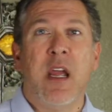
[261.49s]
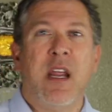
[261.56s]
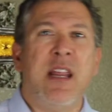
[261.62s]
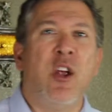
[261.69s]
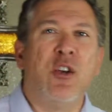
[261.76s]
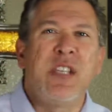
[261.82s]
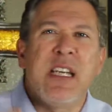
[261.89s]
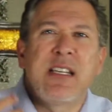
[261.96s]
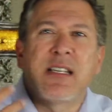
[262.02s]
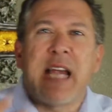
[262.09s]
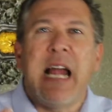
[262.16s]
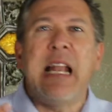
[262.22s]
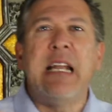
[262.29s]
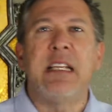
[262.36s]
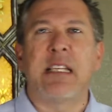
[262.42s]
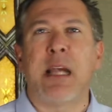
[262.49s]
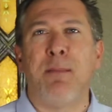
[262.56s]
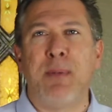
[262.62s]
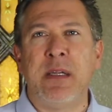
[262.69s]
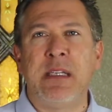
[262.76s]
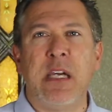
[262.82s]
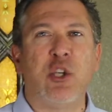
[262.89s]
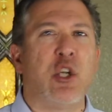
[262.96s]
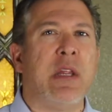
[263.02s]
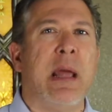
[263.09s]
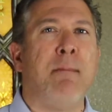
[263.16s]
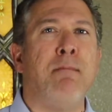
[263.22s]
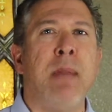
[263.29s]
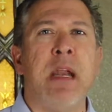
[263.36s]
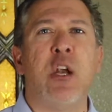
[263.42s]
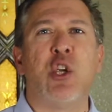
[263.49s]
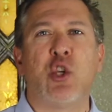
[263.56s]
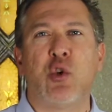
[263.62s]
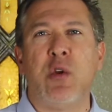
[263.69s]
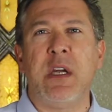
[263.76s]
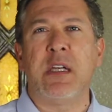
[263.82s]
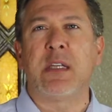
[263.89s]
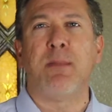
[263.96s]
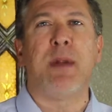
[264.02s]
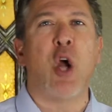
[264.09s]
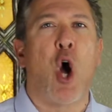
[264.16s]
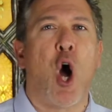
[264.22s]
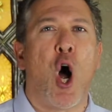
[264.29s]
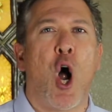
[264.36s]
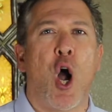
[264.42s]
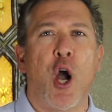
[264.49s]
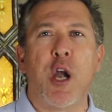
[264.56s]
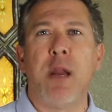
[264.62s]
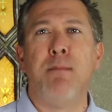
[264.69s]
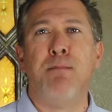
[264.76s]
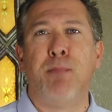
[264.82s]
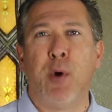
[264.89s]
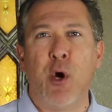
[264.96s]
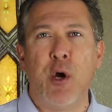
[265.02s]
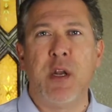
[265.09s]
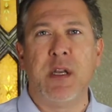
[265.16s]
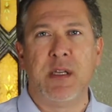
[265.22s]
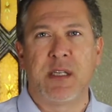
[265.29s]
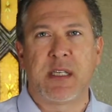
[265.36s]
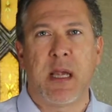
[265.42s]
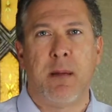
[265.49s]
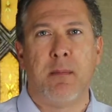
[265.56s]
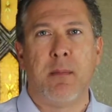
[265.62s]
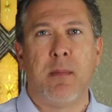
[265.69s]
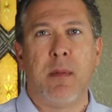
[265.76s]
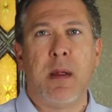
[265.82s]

There's a silent supposition that ministry is to be hard and burdensome.